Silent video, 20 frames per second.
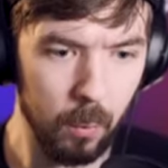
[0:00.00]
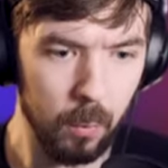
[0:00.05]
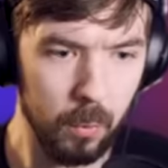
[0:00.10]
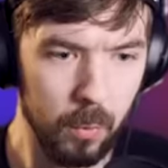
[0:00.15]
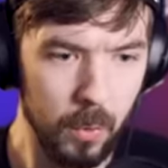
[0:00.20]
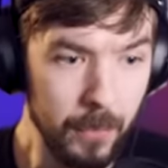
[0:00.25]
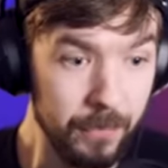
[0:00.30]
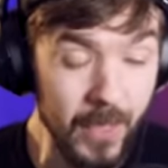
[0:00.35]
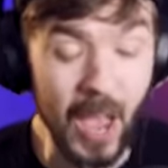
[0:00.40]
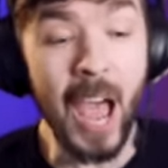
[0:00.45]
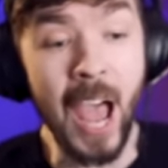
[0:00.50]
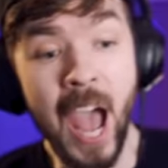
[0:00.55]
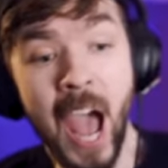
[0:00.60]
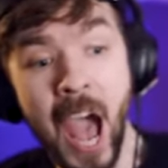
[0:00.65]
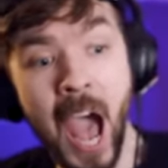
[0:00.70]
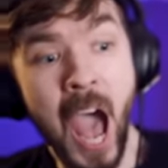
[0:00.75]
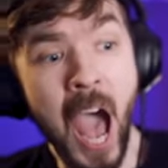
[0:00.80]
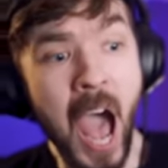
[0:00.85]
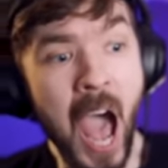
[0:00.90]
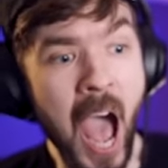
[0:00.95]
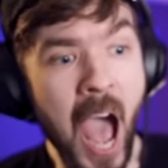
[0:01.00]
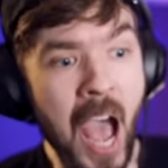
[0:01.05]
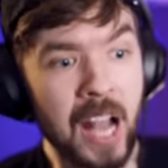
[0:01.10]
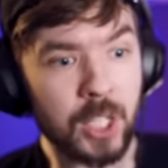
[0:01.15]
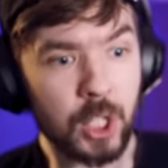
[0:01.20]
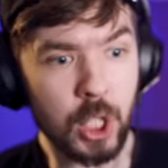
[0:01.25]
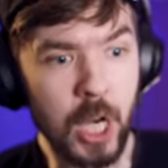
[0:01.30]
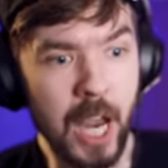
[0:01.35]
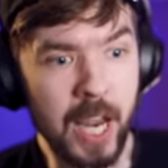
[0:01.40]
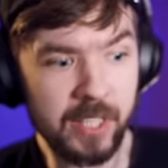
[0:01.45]
Ah,
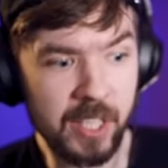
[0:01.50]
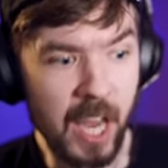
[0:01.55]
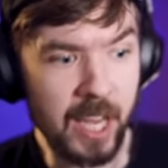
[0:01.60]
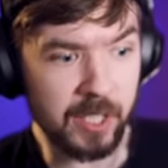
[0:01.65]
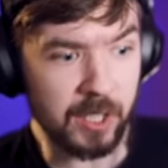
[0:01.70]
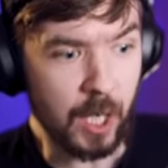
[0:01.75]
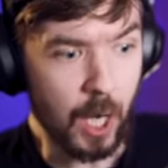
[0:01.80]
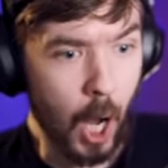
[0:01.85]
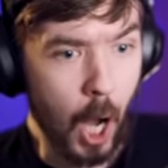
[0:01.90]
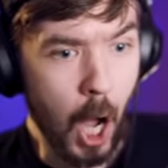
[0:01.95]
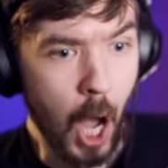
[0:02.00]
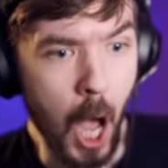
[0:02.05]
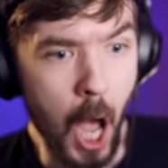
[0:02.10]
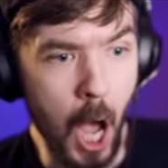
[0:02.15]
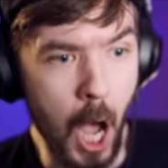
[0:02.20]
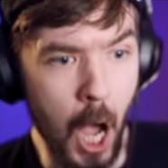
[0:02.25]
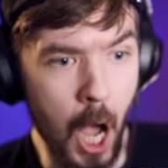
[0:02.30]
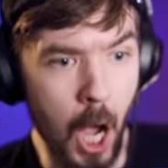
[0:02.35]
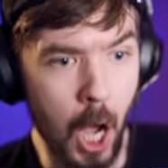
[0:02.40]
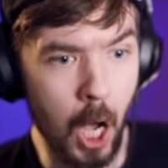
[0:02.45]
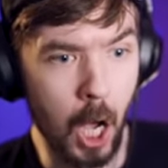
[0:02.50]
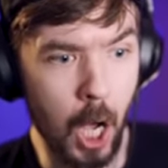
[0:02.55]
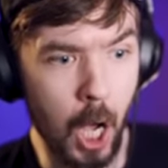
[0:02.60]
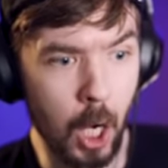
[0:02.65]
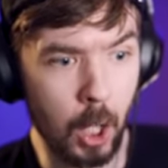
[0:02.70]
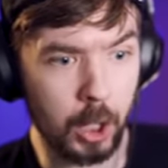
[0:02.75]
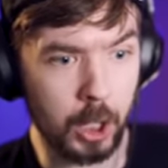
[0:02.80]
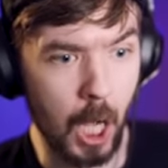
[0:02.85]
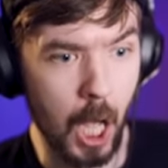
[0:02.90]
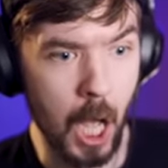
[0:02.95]
Jesus!
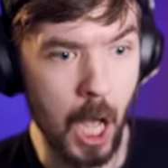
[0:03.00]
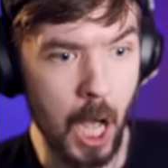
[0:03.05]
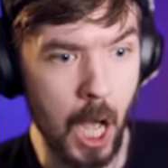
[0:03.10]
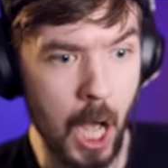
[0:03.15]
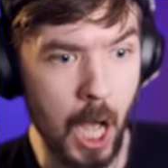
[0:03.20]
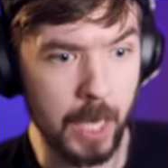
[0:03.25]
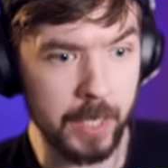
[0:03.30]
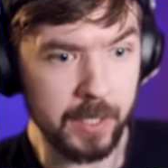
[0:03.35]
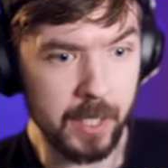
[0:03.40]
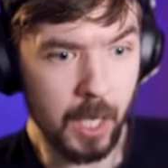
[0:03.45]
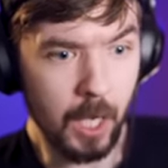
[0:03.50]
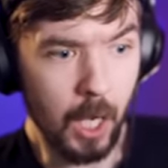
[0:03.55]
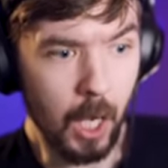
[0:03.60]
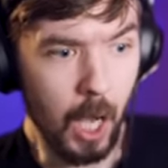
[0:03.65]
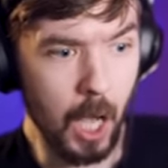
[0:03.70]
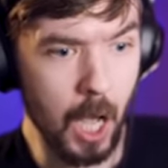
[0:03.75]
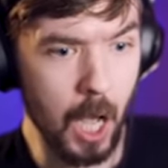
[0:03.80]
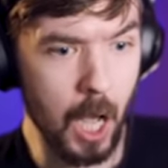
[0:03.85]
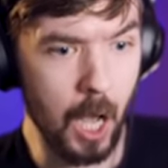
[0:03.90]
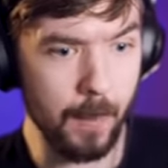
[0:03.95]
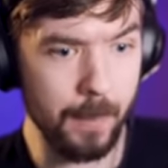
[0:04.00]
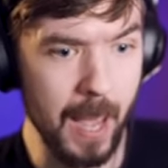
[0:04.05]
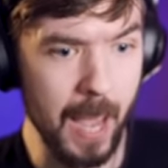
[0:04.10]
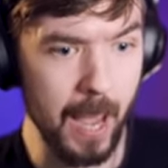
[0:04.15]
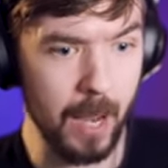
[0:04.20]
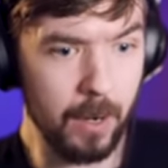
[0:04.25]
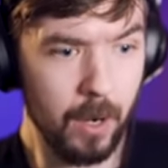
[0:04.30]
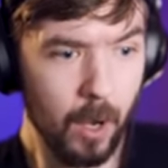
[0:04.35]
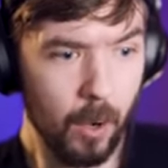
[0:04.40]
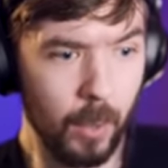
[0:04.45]
Oh God! Oh
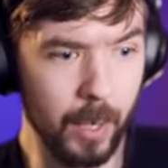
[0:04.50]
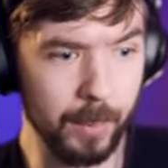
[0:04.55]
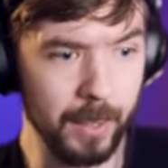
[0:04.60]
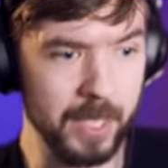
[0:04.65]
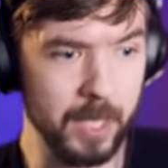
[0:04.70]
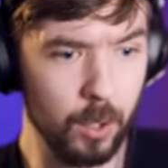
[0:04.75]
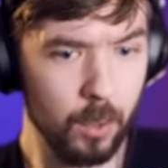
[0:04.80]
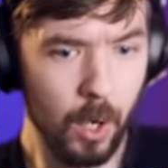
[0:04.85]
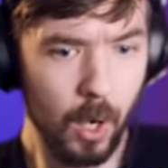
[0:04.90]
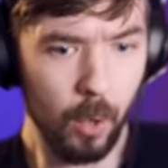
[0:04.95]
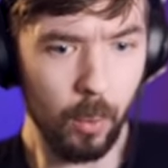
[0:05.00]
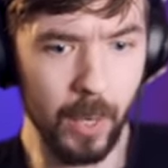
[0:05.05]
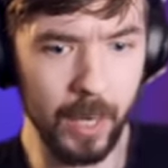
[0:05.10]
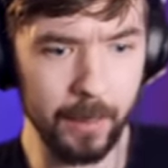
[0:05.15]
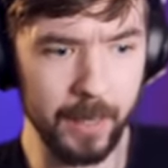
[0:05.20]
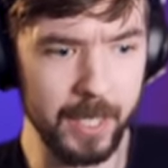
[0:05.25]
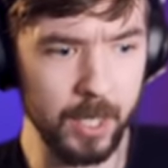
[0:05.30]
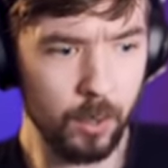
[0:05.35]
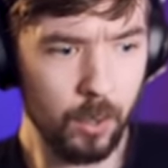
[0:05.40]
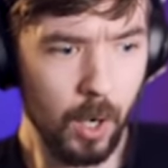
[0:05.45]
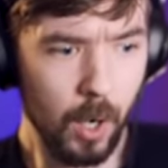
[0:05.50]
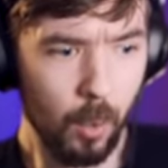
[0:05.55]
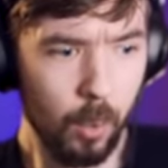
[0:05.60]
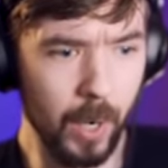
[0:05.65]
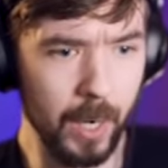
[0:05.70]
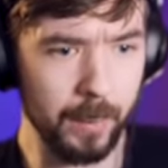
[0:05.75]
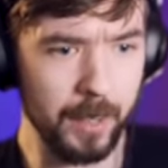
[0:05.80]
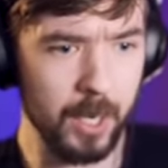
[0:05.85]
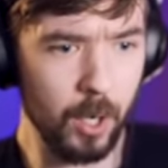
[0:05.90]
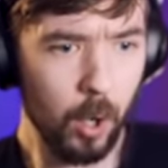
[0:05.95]
man! What do we do? What do we do?
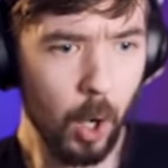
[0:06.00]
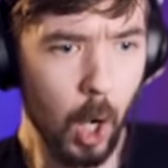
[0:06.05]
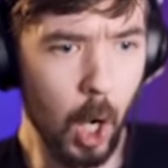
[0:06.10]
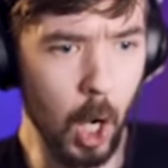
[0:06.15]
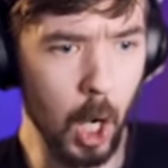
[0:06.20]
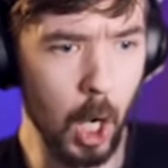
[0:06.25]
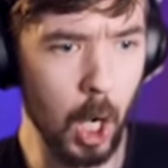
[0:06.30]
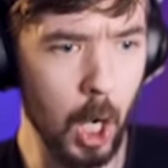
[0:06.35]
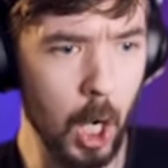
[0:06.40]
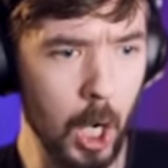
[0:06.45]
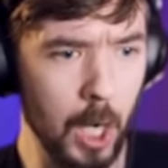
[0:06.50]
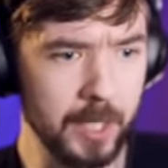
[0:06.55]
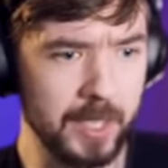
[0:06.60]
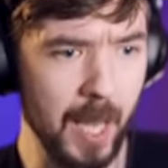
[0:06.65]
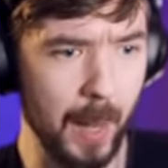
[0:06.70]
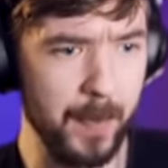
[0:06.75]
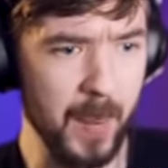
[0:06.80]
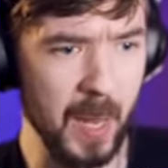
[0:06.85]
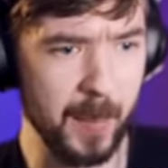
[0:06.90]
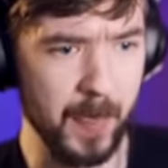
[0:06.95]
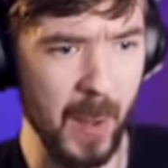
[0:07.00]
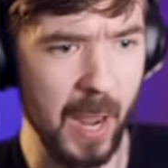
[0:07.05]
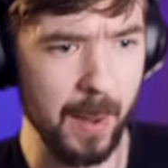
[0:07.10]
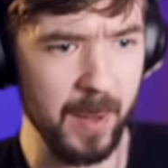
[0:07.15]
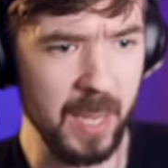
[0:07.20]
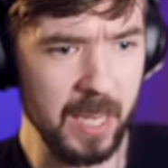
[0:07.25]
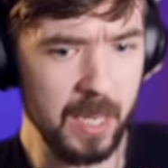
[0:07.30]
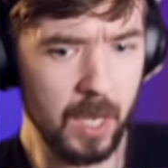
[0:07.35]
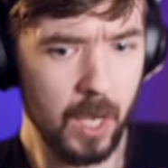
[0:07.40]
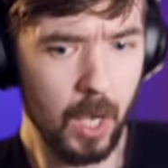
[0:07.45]
What do we do? Oh, it's a big
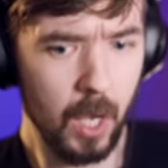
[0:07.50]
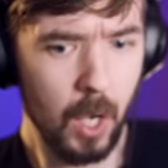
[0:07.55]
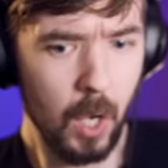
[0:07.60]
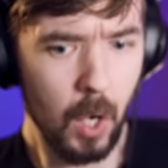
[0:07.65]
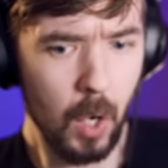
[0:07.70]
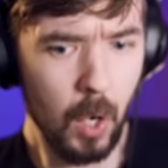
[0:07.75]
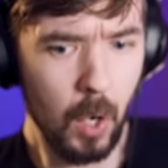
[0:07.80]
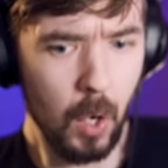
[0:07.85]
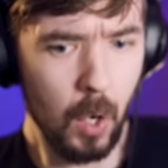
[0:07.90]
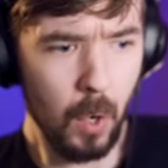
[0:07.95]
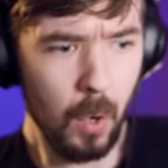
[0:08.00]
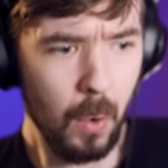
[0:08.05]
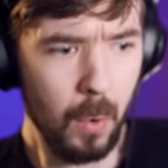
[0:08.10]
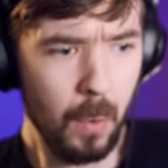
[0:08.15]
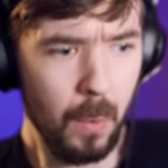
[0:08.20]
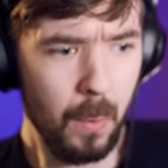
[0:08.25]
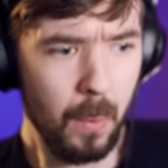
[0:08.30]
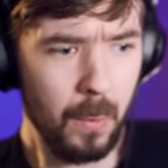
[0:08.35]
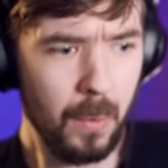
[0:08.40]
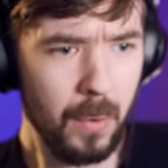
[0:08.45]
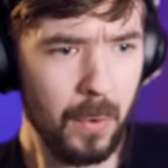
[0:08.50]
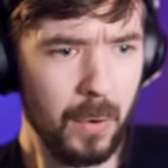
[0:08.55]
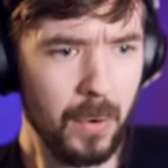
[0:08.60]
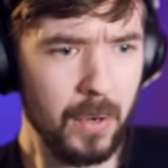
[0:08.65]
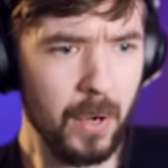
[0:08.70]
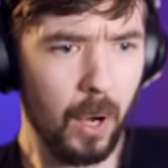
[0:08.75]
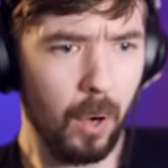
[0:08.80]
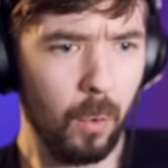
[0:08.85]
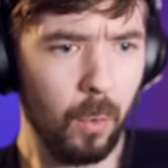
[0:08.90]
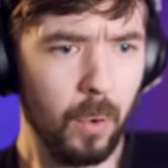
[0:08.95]
baby!
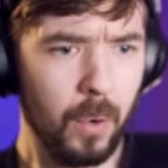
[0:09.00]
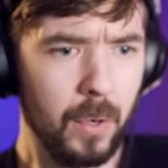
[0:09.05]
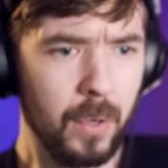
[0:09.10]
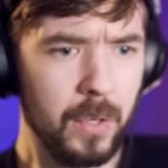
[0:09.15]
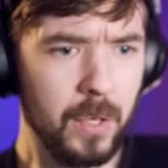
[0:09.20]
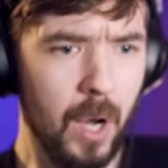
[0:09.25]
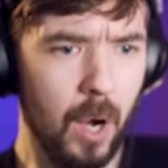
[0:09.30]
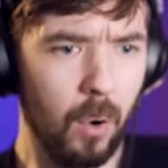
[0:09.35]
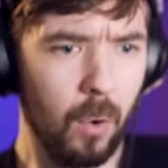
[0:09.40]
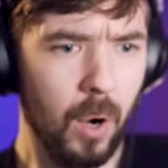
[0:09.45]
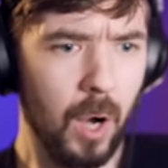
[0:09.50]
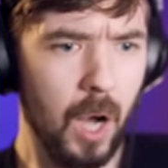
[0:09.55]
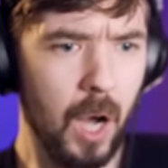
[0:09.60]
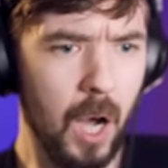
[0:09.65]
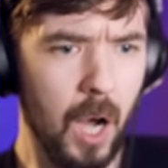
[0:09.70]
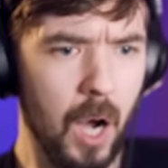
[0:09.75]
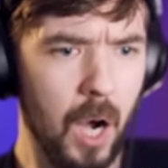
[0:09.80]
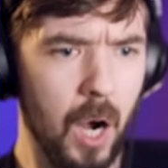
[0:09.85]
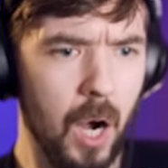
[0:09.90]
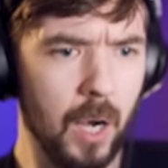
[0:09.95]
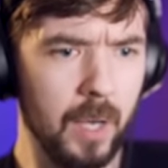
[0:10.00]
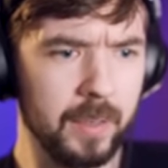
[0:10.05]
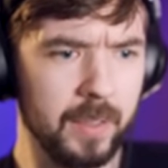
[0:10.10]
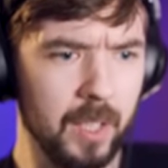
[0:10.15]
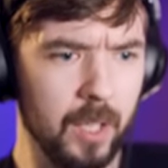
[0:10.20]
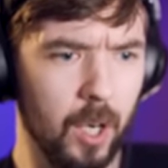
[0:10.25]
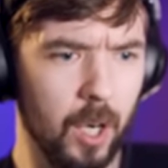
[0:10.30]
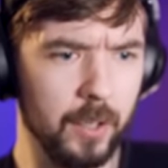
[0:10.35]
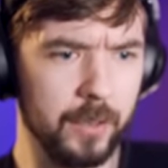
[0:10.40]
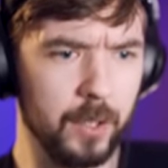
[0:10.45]
No, no. Oh,
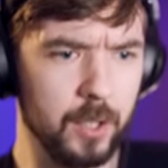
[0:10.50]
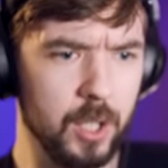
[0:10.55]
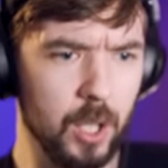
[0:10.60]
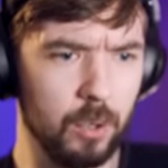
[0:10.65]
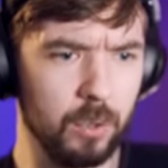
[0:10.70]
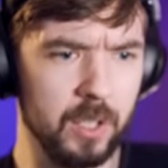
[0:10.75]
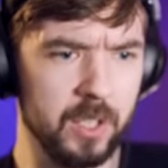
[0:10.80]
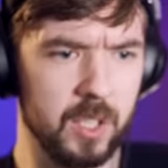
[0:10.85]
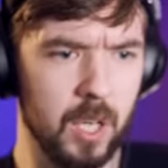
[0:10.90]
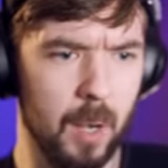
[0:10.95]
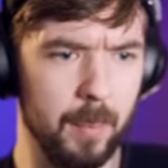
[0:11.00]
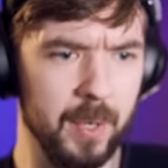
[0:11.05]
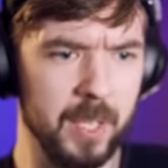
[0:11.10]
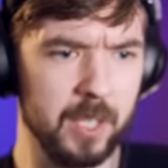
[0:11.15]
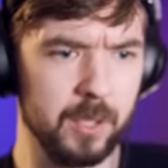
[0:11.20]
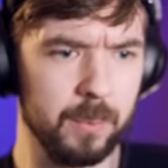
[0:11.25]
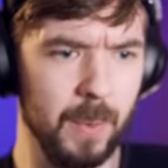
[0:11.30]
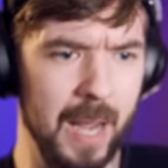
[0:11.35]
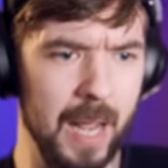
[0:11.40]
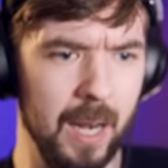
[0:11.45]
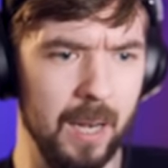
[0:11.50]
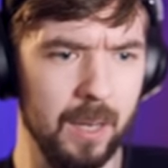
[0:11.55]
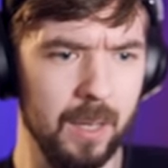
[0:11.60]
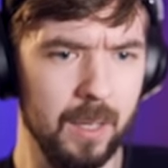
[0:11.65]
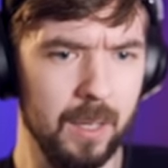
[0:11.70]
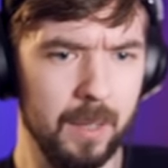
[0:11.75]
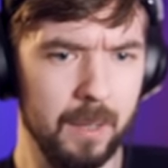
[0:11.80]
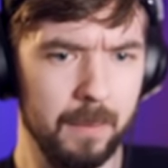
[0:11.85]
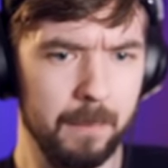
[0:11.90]
the other dude is coming as well.